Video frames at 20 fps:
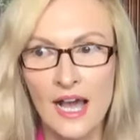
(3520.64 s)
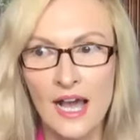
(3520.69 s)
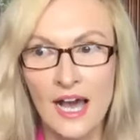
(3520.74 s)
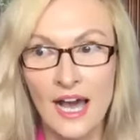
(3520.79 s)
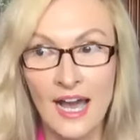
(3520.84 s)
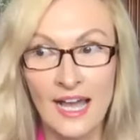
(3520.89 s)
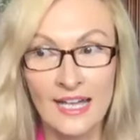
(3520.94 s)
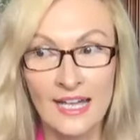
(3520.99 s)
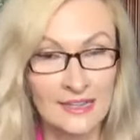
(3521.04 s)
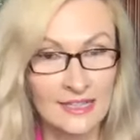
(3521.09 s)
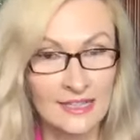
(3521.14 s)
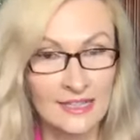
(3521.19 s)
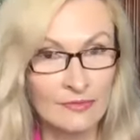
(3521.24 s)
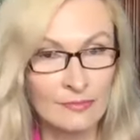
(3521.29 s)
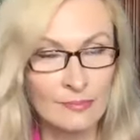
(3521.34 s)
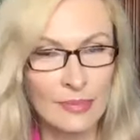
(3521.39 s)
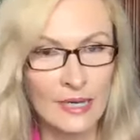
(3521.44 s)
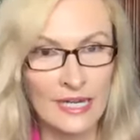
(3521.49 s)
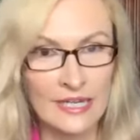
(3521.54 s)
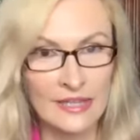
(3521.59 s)
I
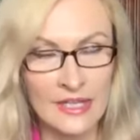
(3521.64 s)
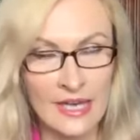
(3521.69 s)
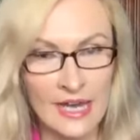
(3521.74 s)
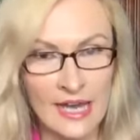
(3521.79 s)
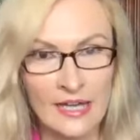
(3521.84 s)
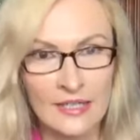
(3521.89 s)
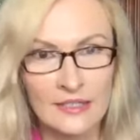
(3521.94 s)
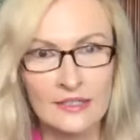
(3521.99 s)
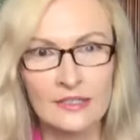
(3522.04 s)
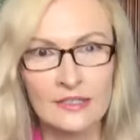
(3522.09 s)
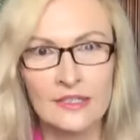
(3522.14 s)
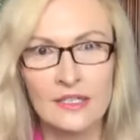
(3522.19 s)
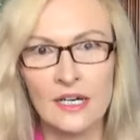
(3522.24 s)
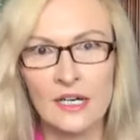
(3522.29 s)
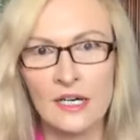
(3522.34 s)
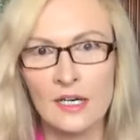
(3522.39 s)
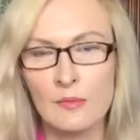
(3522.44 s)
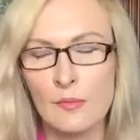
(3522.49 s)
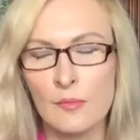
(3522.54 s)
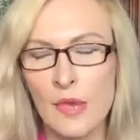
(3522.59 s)
live by that,
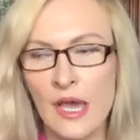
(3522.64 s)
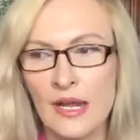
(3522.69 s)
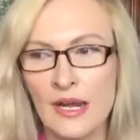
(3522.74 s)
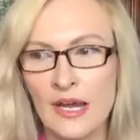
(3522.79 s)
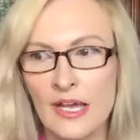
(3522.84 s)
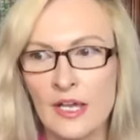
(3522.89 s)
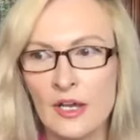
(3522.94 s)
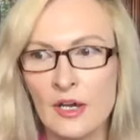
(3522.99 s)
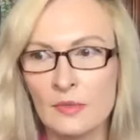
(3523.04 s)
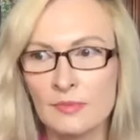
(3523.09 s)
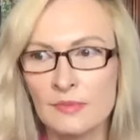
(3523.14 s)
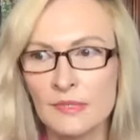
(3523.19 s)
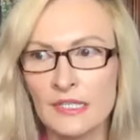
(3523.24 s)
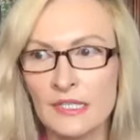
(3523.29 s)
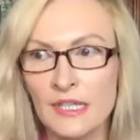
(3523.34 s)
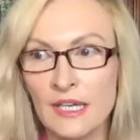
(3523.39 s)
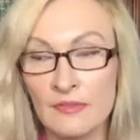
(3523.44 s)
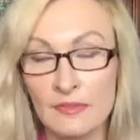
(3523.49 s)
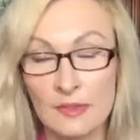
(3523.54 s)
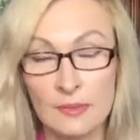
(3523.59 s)
um, and I hope that
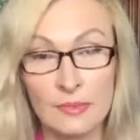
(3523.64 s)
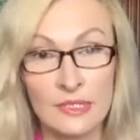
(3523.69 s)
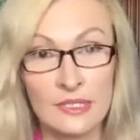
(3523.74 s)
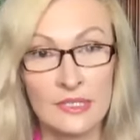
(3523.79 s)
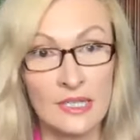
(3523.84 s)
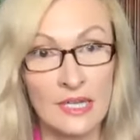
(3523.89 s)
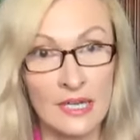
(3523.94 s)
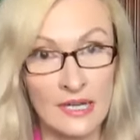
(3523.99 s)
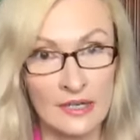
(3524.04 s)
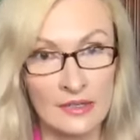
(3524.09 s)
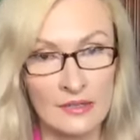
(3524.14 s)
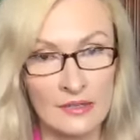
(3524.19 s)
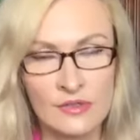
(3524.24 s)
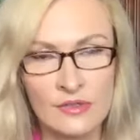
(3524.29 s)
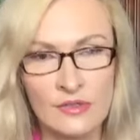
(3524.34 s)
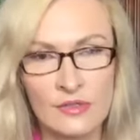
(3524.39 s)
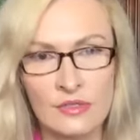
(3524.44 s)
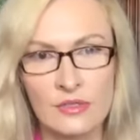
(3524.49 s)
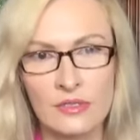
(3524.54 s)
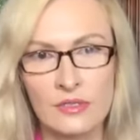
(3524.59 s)
everybody
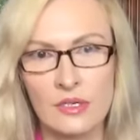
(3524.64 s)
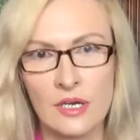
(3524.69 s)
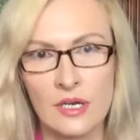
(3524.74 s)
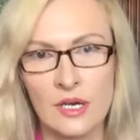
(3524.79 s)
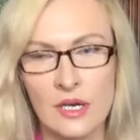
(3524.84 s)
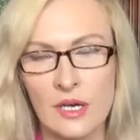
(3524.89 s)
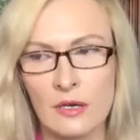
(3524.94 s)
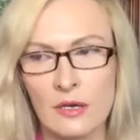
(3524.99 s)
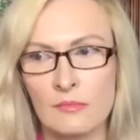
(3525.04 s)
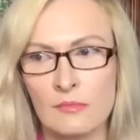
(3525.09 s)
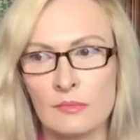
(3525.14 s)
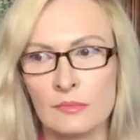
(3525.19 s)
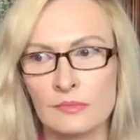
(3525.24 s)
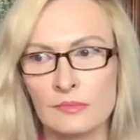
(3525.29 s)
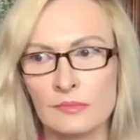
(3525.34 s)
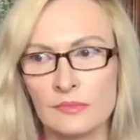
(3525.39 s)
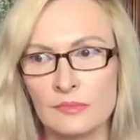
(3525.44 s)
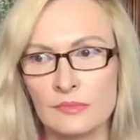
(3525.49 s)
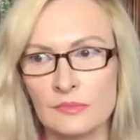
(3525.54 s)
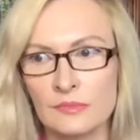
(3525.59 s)
else um,
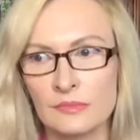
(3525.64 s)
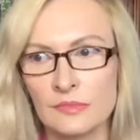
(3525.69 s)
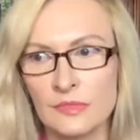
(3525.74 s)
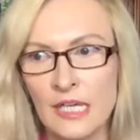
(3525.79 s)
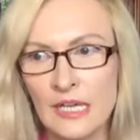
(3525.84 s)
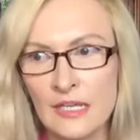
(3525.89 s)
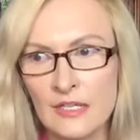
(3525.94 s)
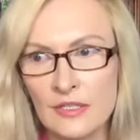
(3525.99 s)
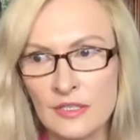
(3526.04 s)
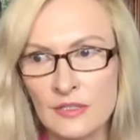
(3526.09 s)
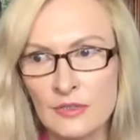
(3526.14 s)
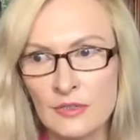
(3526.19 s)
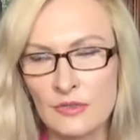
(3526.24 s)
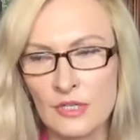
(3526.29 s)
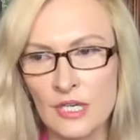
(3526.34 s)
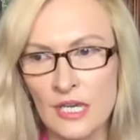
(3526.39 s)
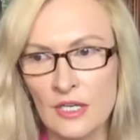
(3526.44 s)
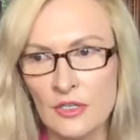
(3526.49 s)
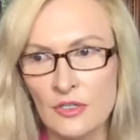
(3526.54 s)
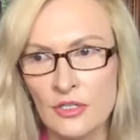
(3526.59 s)
takes
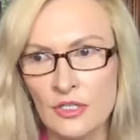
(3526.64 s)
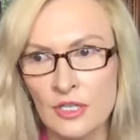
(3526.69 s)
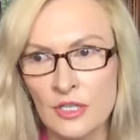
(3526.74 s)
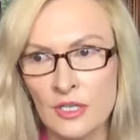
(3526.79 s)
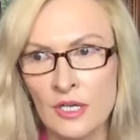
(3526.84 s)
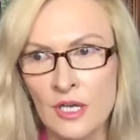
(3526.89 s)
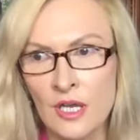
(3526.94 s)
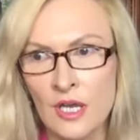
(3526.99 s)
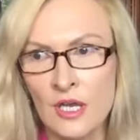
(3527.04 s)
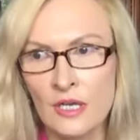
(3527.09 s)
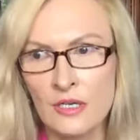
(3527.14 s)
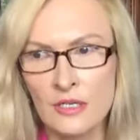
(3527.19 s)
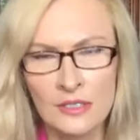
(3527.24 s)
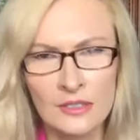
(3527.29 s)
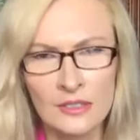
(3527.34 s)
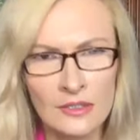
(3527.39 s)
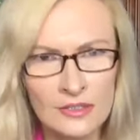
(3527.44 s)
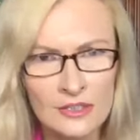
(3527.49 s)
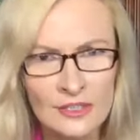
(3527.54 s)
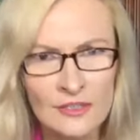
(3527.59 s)
education, not
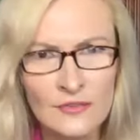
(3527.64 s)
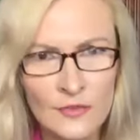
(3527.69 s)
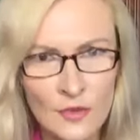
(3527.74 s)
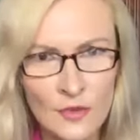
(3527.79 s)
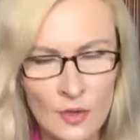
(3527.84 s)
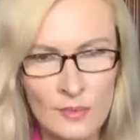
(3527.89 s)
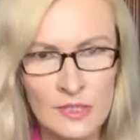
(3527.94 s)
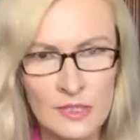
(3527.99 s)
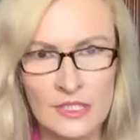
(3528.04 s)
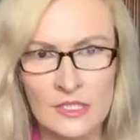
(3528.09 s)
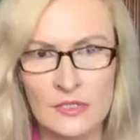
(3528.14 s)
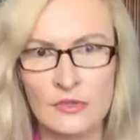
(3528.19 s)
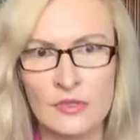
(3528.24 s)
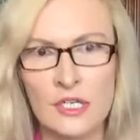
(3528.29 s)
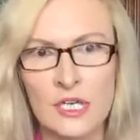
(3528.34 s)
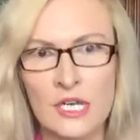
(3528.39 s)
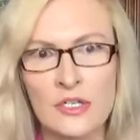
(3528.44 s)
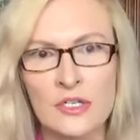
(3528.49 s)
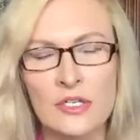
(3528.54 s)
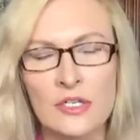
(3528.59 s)
only formal
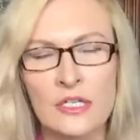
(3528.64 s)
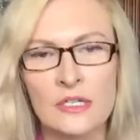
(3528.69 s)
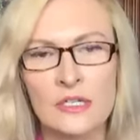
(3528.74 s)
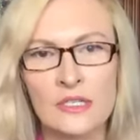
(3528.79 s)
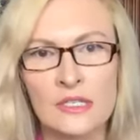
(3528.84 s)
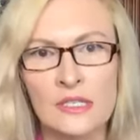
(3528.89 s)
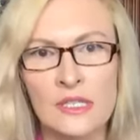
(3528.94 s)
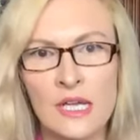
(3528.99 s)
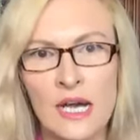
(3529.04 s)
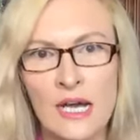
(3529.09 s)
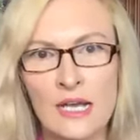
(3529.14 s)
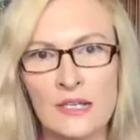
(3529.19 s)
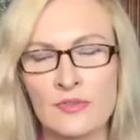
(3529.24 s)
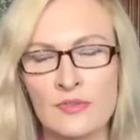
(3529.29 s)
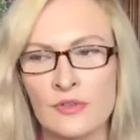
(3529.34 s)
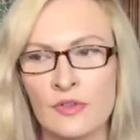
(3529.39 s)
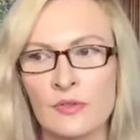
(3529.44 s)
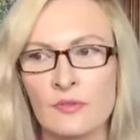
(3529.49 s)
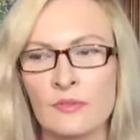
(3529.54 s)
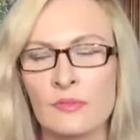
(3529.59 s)
education in the
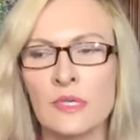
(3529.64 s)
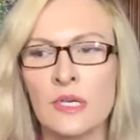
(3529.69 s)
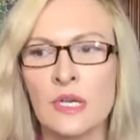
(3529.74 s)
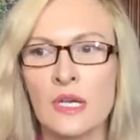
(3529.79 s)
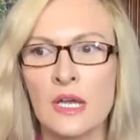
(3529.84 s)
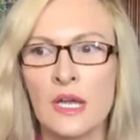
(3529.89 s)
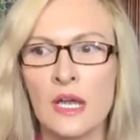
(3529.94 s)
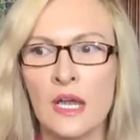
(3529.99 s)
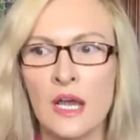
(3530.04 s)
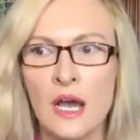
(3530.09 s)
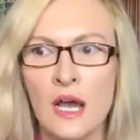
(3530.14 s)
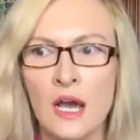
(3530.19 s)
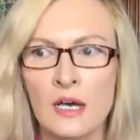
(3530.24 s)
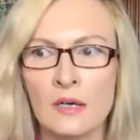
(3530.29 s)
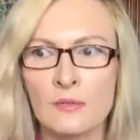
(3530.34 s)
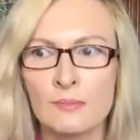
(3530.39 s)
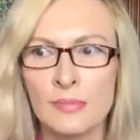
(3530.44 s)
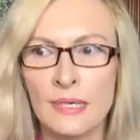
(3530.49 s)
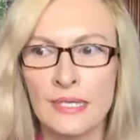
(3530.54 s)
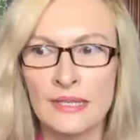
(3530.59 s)
classroom, uh,
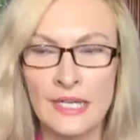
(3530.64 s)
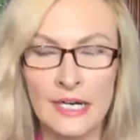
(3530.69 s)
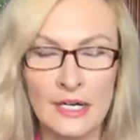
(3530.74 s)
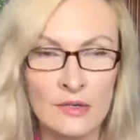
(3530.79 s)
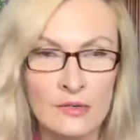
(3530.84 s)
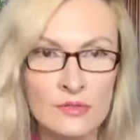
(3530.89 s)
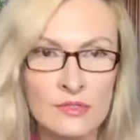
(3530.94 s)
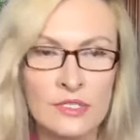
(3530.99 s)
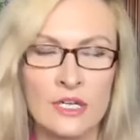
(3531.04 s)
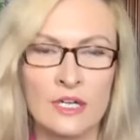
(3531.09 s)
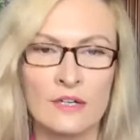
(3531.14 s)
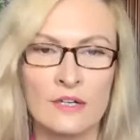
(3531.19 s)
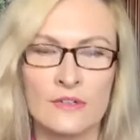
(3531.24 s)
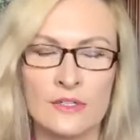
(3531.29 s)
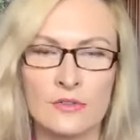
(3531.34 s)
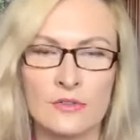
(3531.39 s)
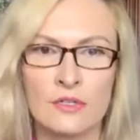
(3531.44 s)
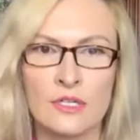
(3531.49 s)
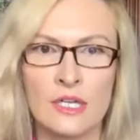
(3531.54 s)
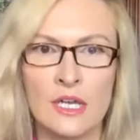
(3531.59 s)
but their own
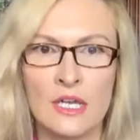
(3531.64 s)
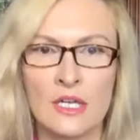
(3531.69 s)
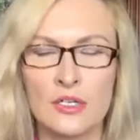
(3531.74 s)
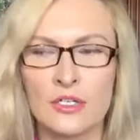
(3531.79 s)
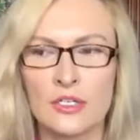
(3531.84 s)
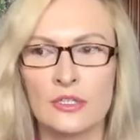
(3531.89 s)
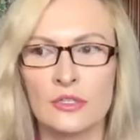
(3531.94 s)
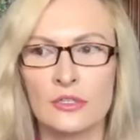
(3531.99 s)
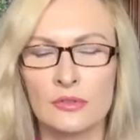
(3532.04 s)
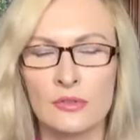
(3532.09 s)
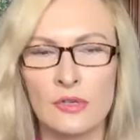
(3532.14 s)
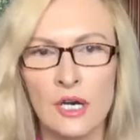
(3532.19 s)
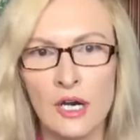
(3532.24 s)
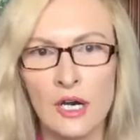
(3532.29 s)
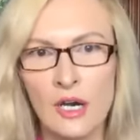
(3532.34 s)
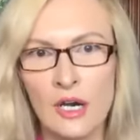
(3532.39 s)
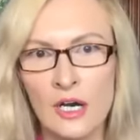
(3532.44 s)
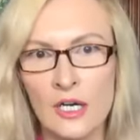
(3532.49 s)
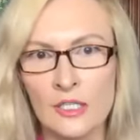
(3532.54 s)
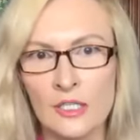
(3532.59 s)
self-education to
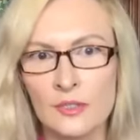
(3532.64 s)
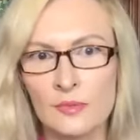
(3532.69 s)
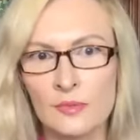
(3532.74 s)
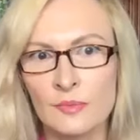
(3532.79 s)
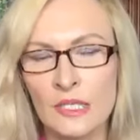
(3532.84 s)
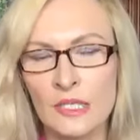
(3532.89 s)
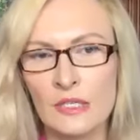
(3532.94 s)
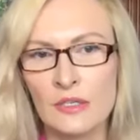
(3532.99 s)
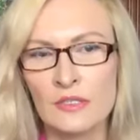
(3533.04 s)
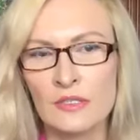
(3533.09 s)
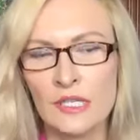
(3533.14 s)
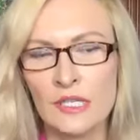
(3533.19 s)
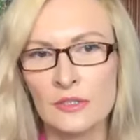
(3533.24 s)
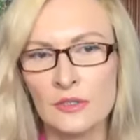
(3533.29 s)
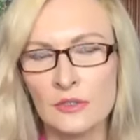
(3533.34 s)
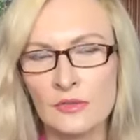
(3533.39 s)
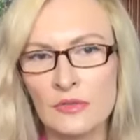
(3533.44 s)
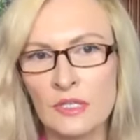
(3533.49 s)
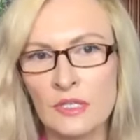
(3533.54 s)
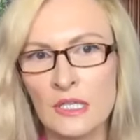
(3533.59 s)
heart, because I
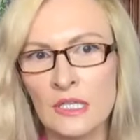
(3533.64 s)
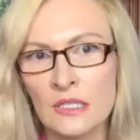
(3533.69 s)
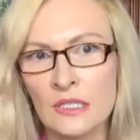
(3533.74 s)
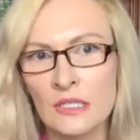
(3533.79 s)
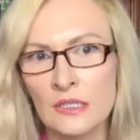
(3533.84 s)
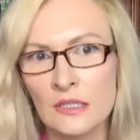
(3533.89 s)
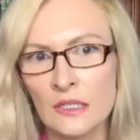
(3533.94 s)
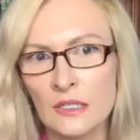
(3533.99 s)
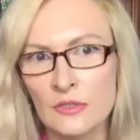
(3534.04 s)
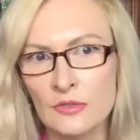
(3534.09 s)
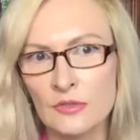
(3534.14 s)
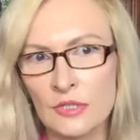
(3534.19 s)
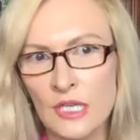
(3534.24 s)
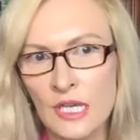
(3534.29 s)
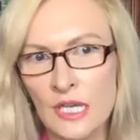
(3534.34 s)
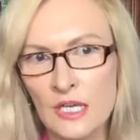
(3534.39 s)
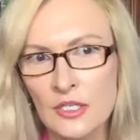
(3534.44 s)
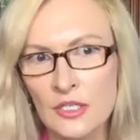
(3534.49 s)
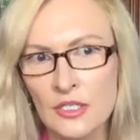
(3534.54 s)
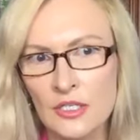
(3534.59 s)
do think that
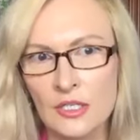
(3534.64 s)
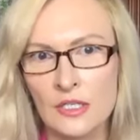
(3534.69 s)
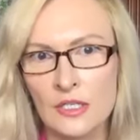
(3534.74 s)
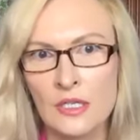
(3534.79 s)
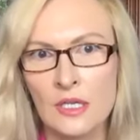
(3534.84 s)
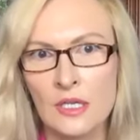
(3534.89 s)
education